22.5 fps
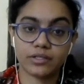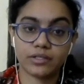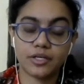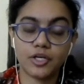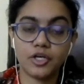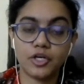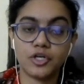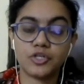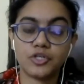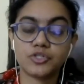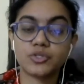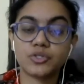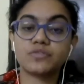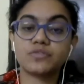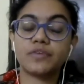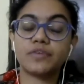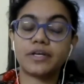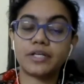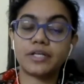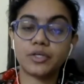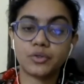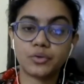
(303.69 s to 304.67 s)
So it's very
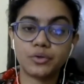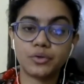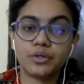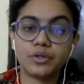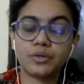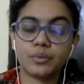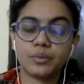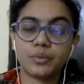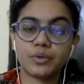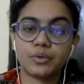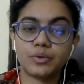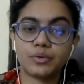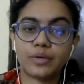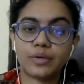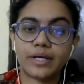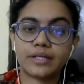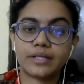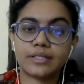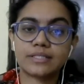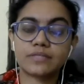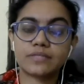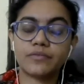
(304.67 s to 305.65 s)
good, and
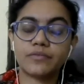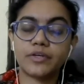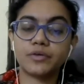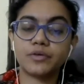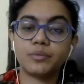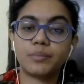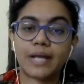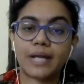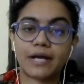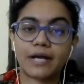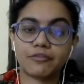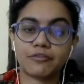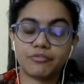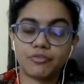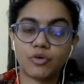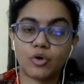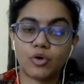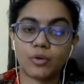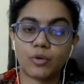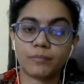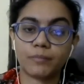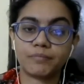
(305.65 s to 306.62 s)
it's a very good
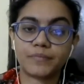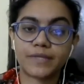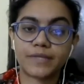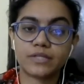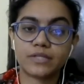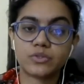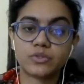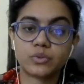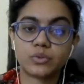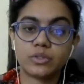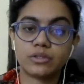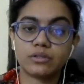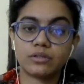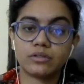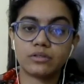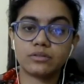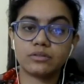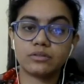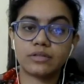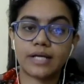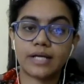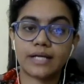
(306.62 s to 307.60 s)
platform to
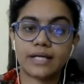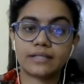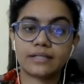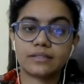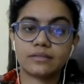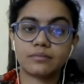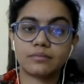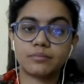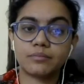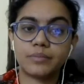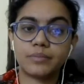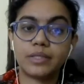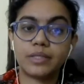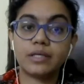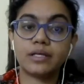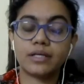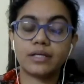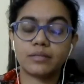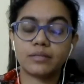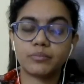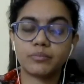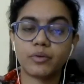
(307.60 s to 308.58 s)
learn and be
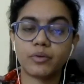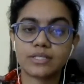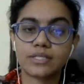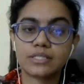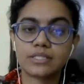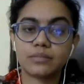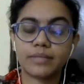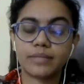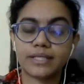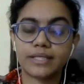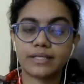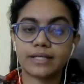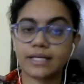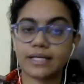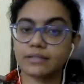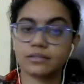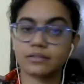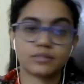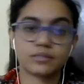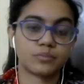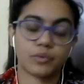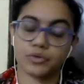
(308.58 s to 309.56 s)
in policy making at
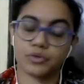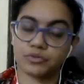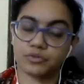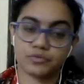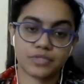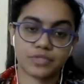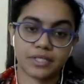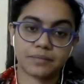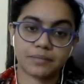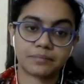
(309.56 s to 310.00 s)
this point of time.